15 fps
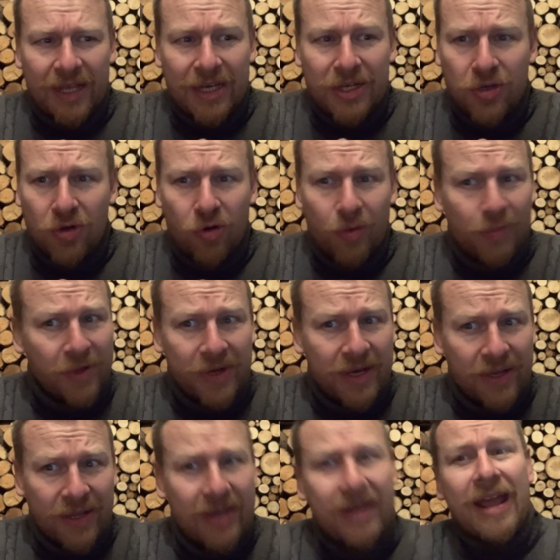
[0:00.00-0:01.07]
in Europe, the
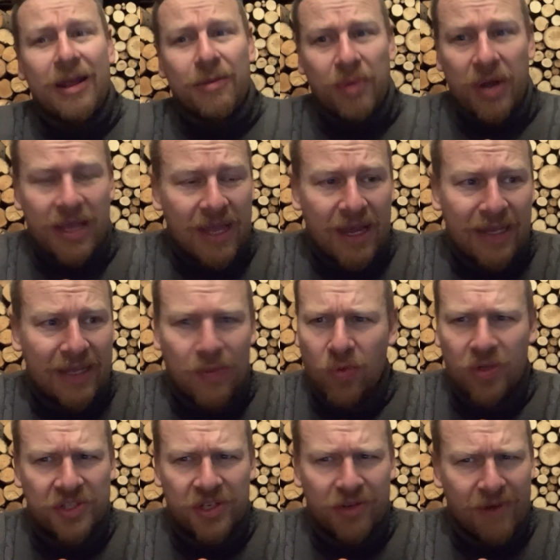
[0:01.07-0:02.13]
neck break hanging
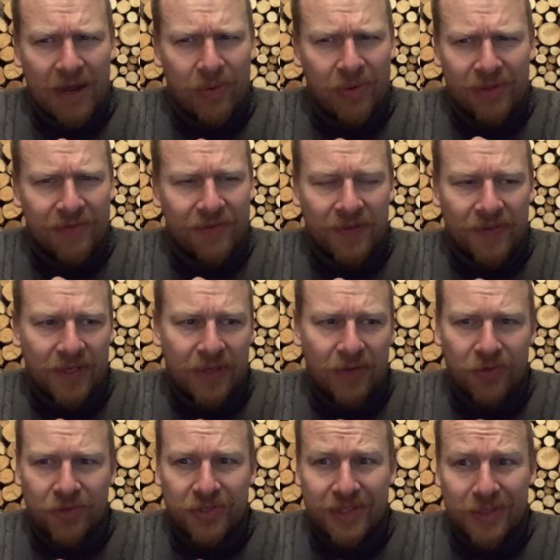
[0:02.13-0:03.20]
wasn't around in the
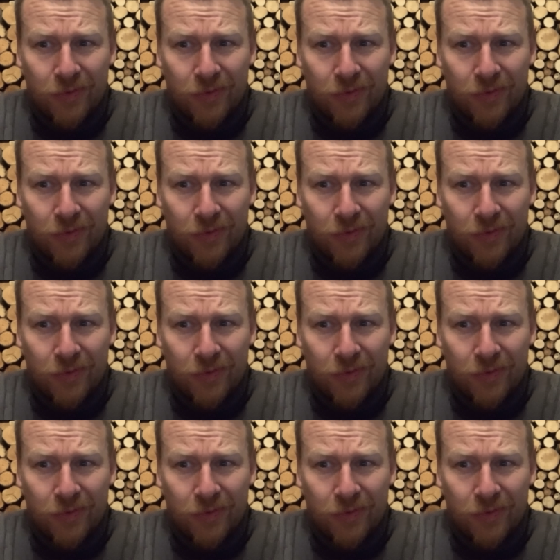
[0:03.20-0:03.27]
1500s.